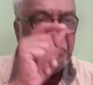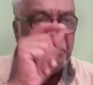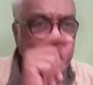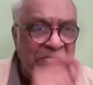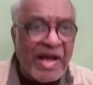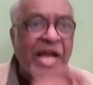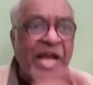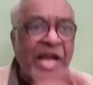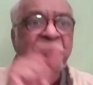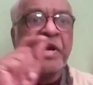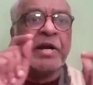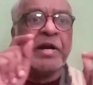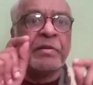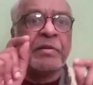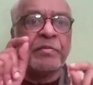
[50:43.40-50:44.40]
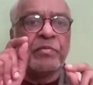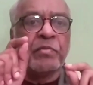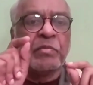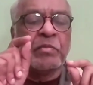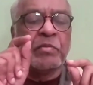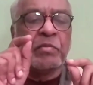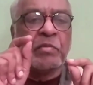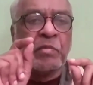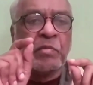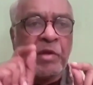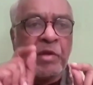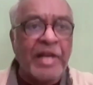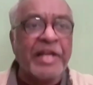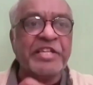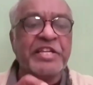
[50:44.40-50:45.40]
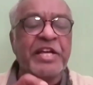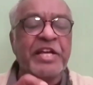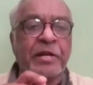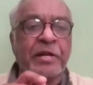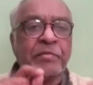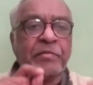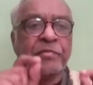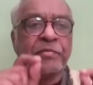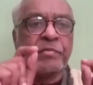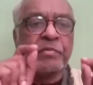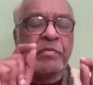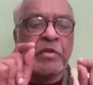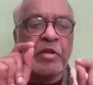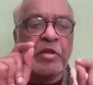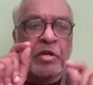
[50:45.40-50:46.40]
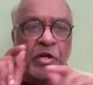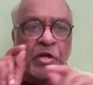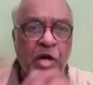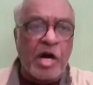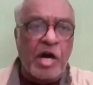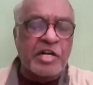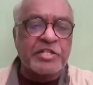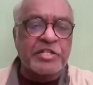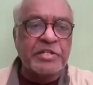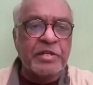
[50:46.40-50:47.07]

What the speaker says: Man-made, religion, gods,